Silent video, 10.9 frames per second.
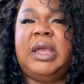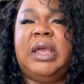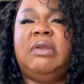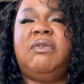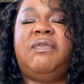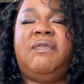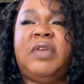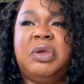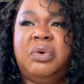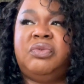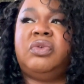It
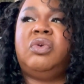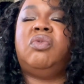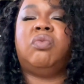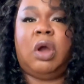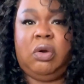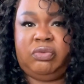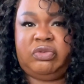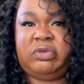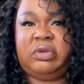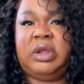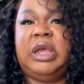feels
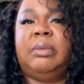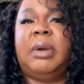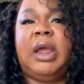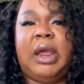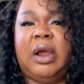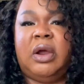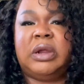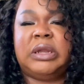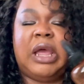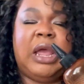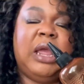gross in my hair.
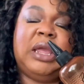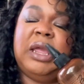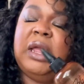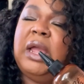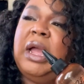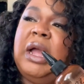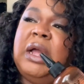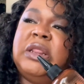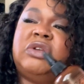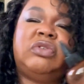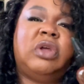Like,
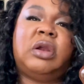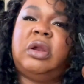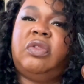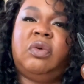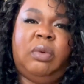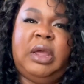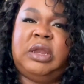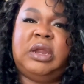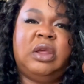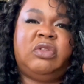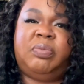There's not another way
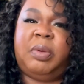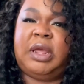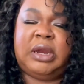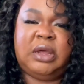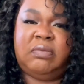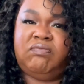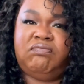to explain it.